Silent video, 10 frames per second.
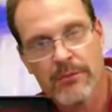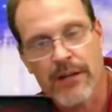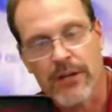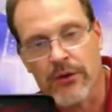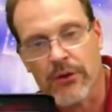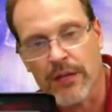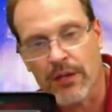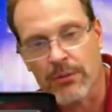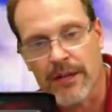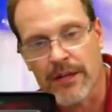We can do a
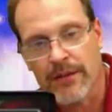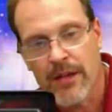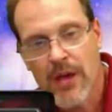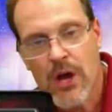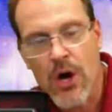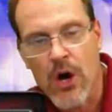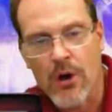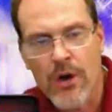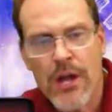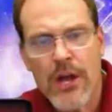little bit of.
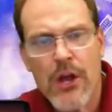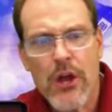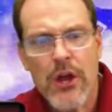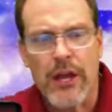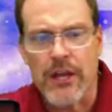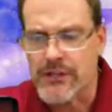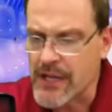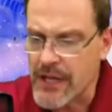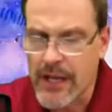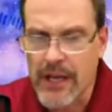Oh, is
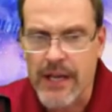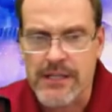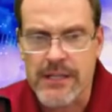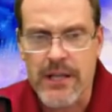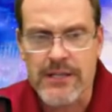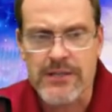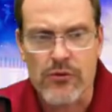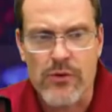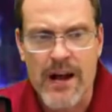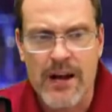is is the
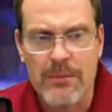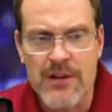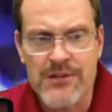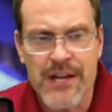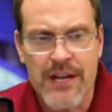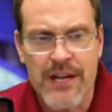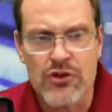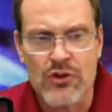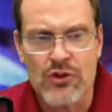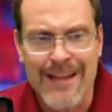rock music
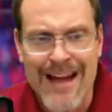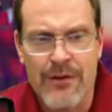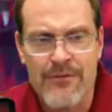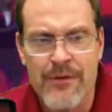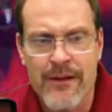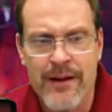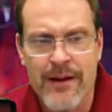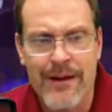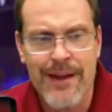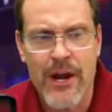too loud for
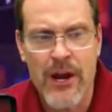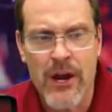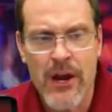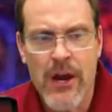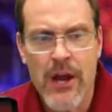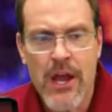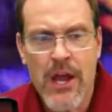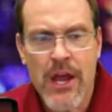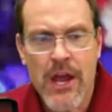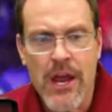anybody here?
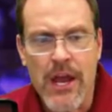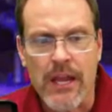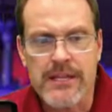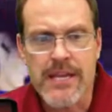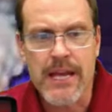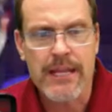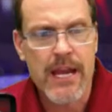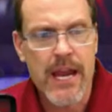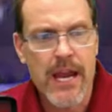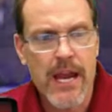Is it
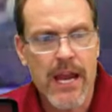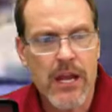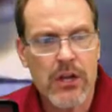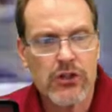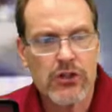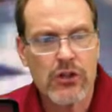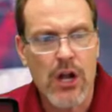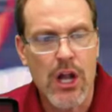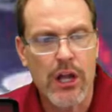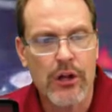
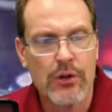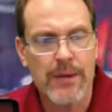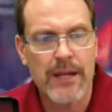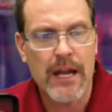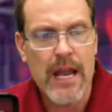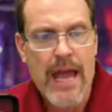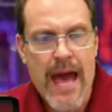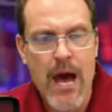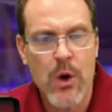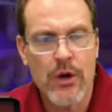a little bit
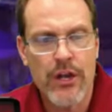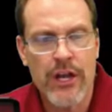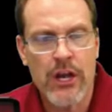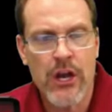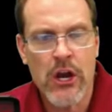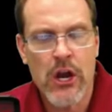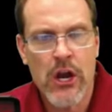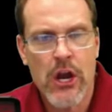loud in here?